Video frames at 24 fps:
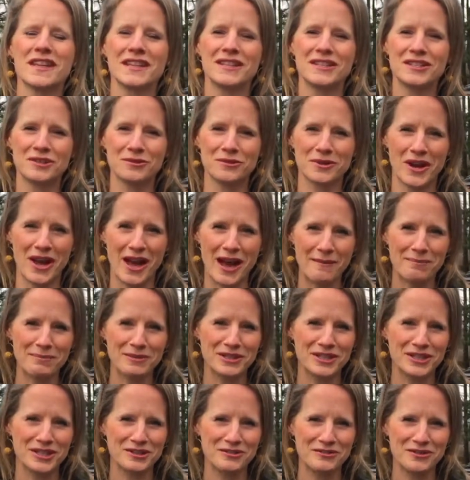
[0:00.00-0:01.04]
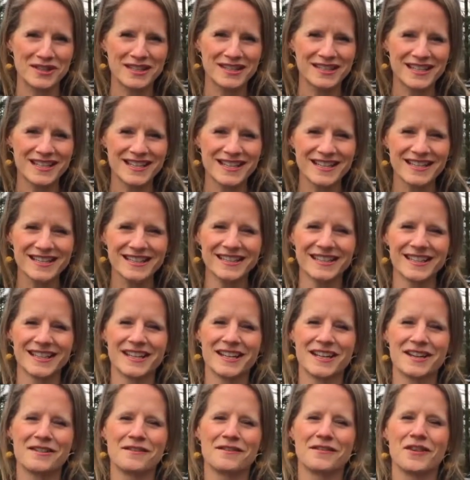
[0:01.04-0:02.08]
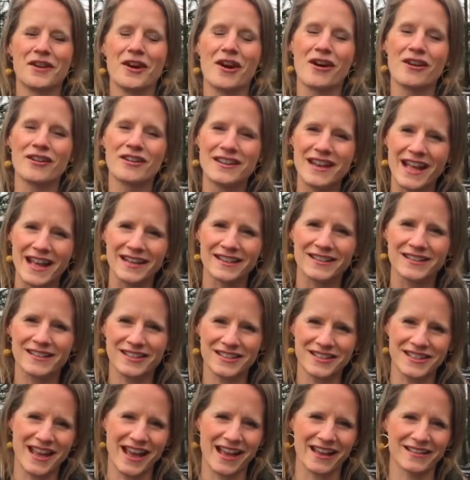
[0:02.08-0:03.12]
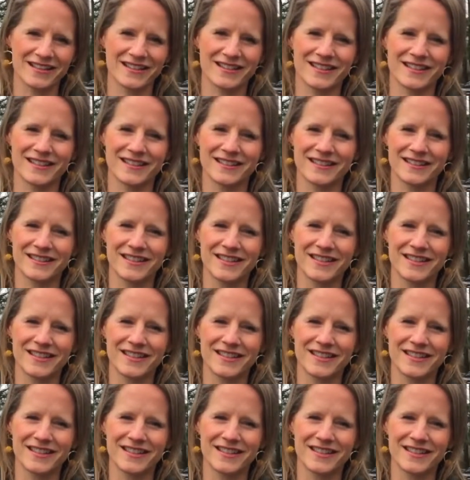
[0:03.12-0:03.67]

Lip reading: into an opportunity for our next yes.